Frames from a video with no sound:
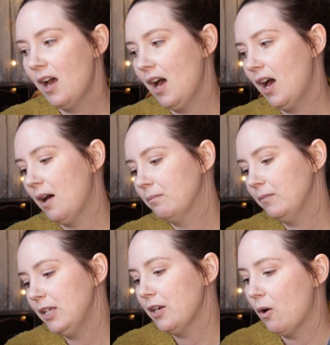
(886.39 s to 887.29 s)

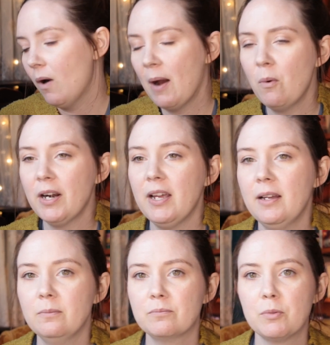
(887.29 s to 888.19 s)
you know, I want
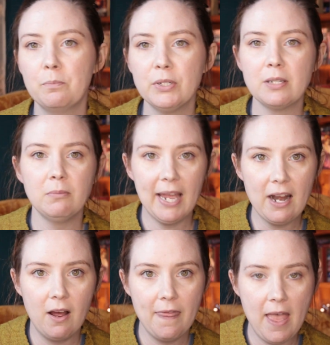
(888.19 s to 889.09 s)
to put some light
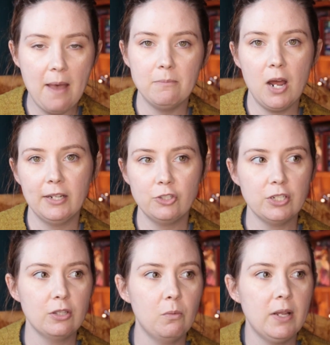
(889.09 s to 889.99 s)
on them, not
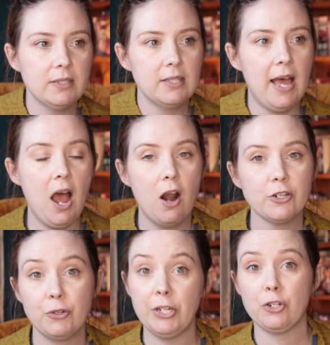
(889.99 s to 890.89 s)
just the ones that are
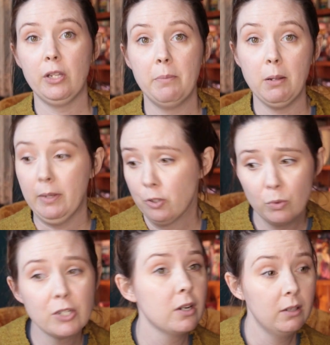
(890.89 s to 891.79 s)
traditionally published,
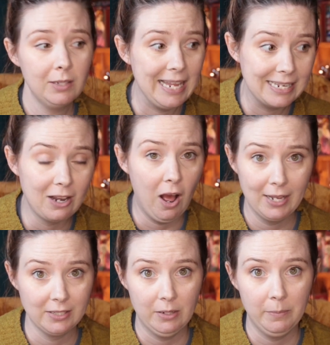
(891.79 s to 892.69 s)
which is
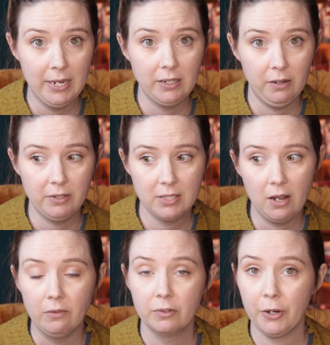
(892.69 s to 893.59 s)
awesome in and of
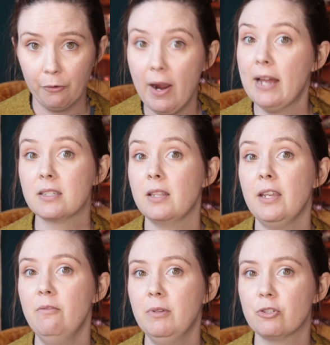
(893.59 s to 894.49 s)
itself. Congrats that
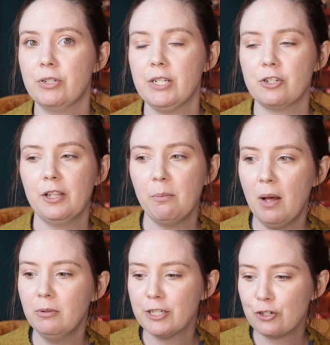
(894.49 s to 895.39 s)
you've been traditionally
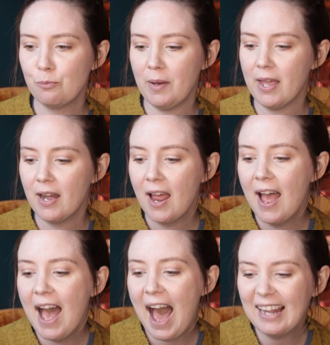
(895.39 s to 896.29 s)
published. But
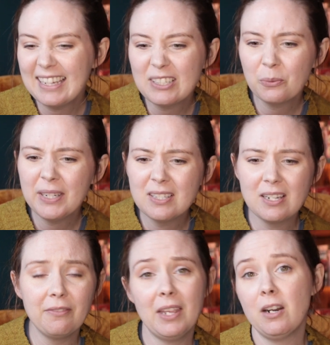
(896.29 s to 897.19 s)
I like to read
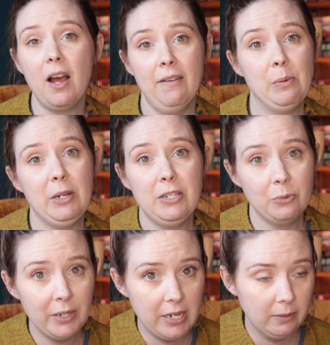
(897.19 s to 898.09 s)
stuff that not everybody's
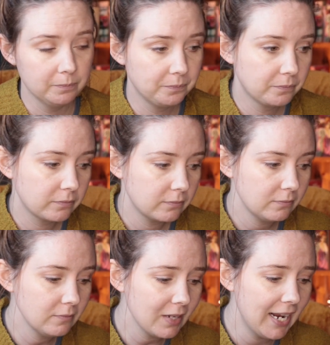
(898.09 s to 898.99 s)
reading.
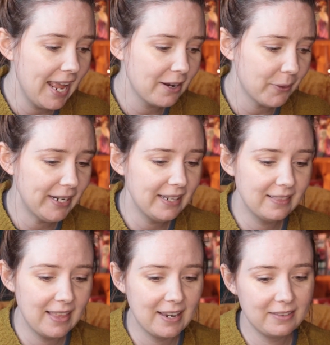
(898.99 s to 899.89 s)
And
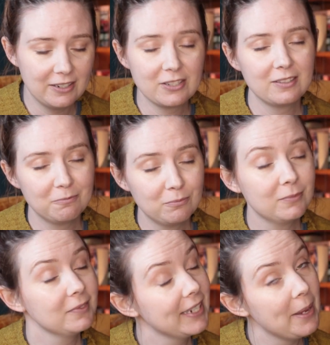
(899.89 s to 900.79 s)
granted that
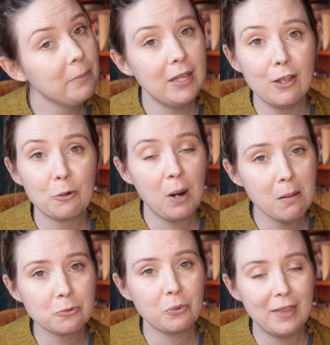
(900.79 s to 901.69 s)
can be a lot of
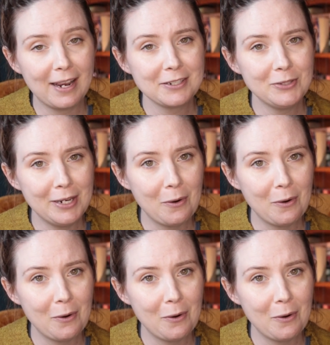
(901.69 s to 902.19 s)
problems with that because they